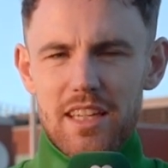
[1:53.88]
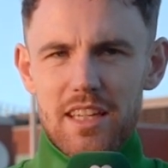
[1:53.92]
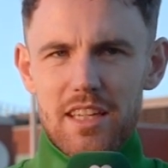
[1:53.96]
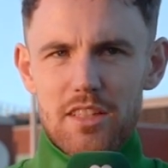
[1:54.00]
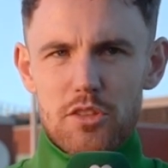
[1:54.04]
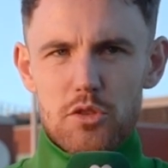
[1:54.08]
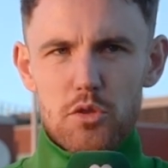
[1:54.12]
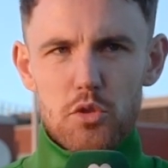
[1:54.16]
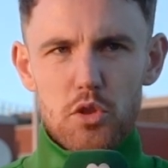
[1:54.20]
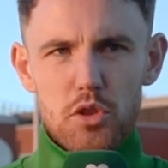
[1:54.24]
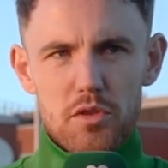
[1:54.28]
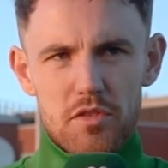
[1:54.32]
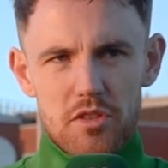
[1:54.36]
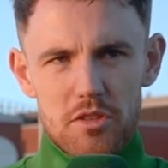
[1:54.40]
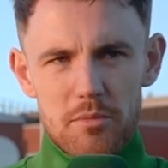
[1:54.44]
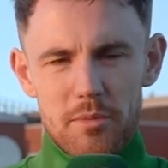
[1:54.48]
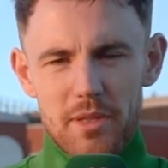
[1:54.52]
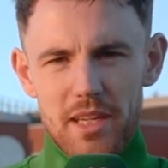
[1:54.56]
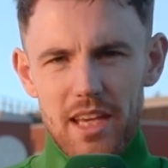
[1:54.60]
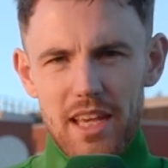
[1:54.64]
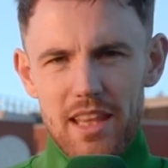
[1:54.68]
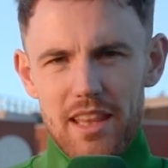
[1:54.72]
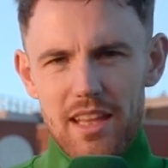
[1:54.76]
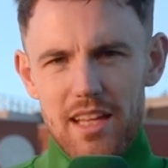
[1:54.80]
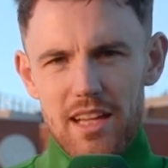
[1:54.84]
So good for him to
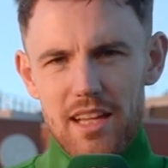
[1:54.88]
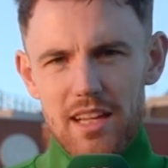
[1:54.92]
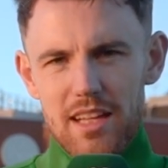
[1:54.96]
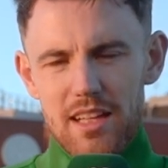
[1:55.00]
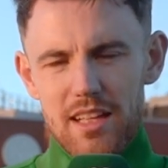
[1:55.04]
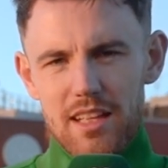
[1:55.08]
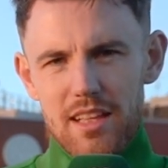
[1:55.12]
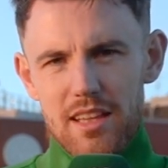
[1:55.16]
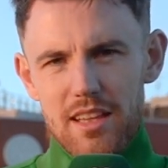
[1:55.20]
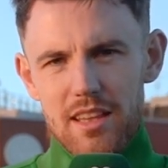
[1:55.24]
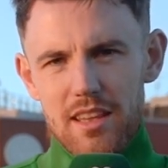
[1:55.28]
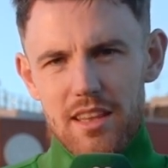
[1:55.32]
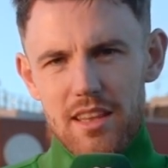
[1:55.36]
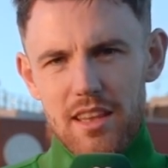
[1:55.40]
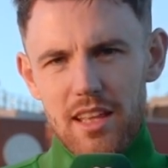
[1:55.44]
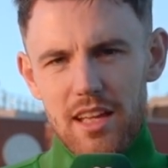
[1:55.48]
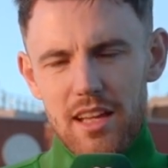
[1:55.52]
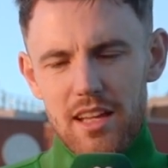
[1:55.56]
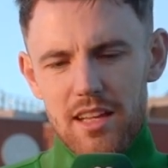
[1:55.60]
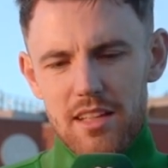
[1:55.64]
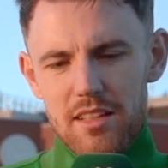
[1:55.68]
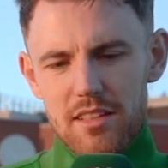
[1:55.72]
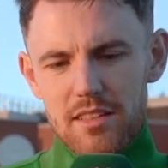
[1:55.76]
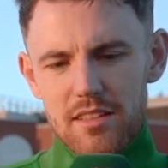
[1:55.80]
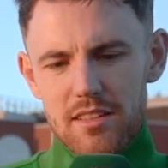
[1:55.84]
get
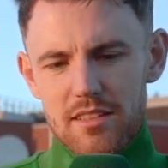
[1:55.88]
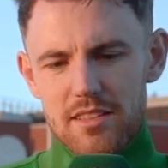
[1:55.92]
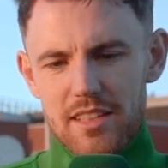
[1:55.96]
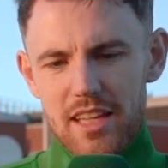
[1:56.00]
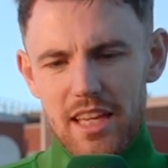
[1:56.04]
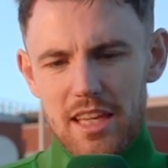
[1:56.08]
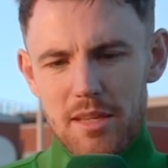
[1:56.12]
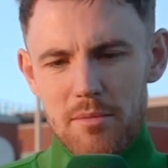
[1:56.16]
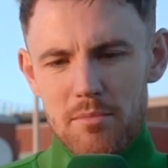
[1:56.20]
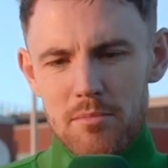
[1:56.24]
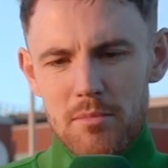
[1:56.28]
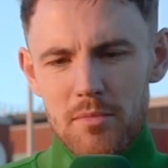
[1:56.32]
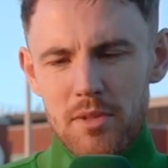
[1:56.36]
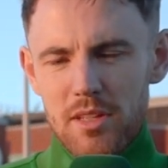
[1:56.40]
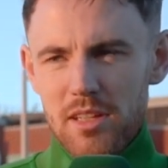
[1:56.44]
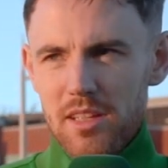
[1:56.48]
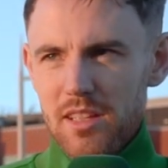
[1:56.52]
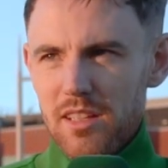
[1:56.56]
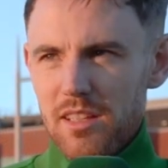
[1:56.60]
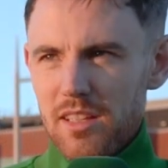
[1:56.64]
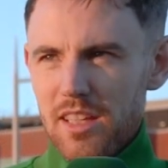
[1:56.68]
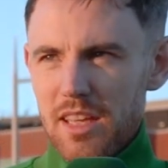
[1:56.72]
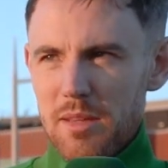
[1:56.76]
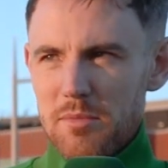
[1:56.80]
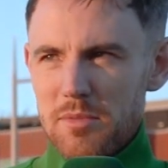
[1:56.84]
that time,
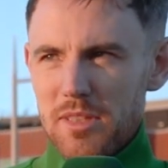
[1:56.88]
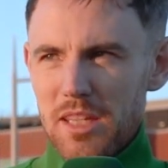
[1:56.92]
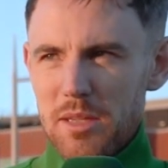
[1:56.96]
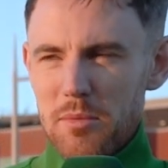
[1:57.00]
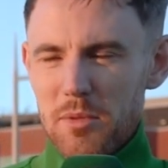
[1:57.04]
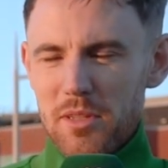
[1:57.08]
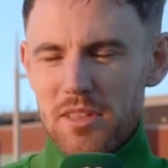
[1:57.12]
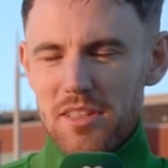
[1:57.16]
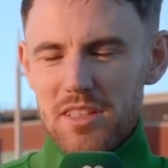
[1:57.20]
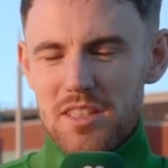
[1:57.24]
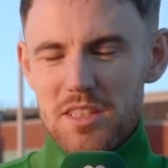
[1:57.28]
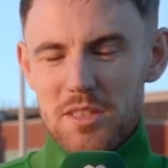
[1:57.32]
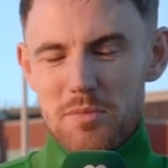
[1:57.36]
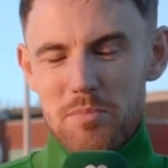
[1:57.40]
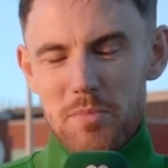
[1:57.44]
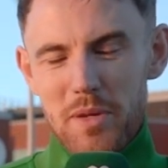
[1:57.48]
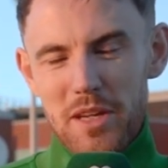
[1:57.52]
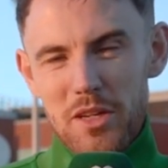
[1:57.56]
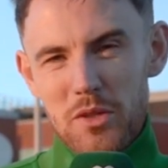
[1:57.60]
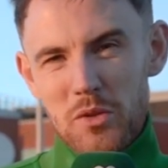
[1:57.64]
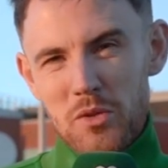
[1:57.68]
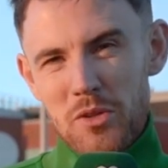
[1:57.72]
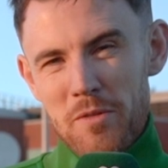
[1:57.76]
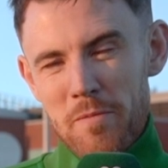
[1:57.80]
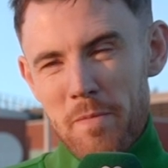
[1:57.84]
game time under his
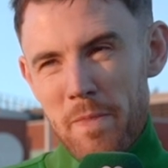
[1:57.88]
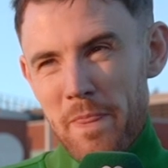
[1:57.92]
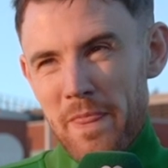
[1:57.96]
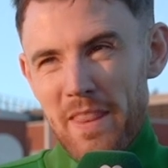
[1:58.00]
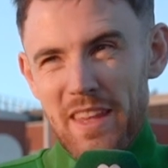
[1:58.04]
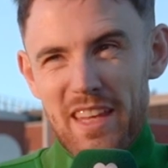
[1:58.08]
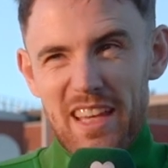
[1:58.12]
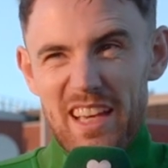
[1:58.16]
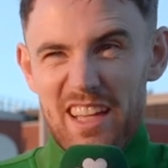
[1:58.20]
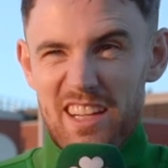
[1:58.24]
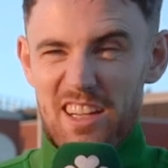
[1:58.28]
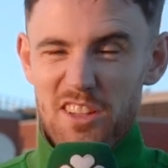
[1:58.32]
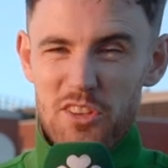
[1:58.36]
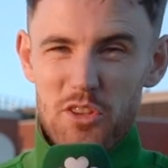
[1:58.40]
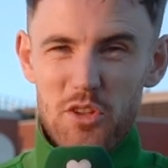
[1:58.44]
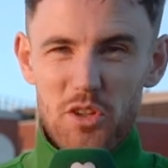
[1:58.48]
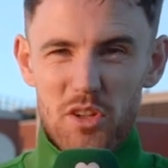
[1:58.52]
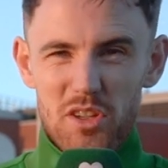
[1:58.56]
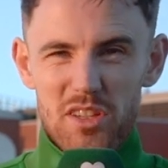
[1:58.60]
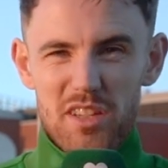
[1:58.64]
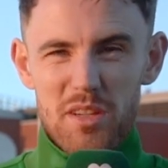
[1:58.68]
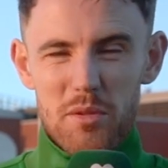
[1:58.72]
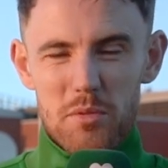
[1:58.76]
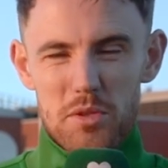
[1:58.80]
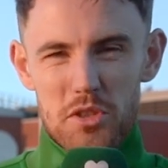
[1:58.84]
belt. And I
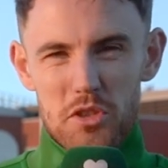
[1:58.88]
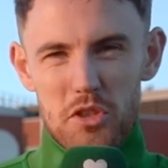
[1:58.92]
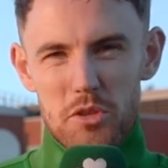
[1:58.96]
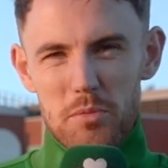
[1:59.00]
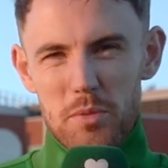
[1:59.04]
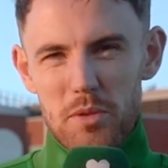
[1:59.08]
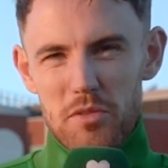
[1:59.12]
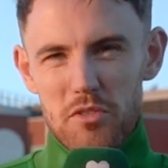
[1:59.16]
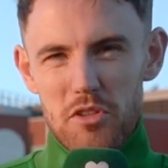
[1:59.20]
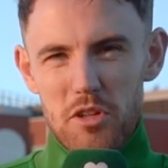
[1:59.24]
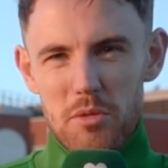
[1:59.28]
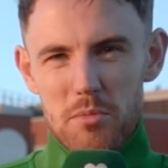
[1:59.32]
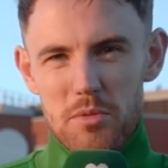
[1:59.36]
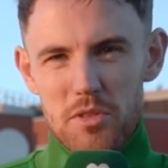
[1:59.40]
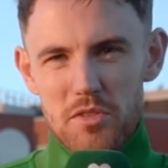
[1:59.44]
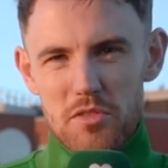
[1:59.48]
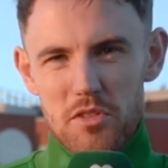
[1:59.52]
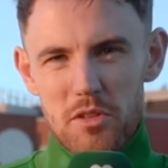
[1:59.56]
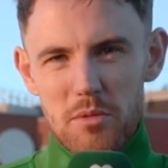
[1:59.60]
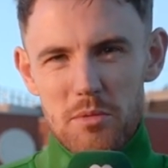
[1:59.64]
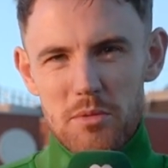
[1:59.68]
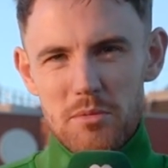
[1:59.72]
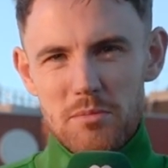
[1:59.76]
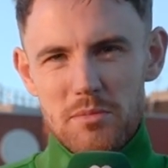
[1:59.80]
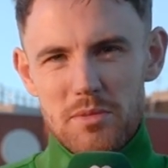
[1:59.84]
thought it was a good performance
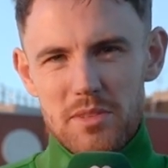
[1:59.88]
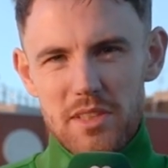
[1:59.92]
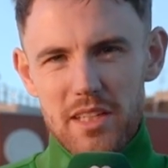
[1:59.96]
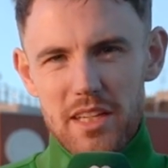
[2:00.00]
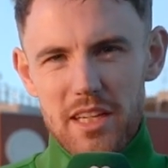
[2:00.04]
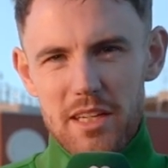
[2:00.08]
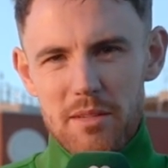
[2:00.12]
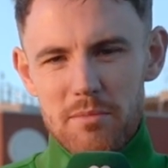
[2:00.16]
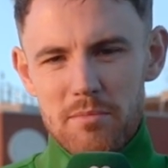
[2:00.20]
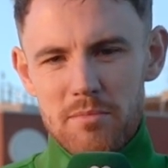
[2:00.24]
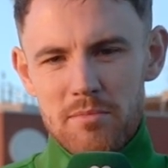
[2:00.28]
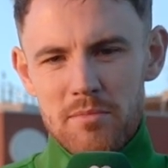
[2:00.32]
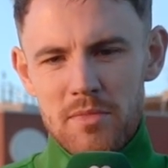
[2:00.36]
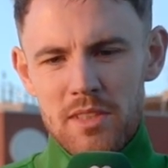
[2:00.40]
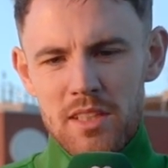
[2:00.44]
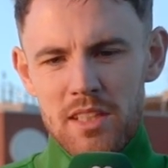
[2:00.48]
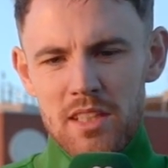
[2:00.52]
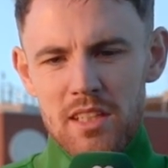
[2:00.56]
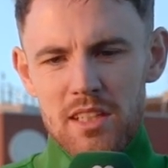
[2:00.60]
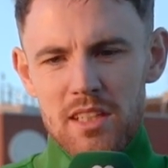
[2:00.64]
from him.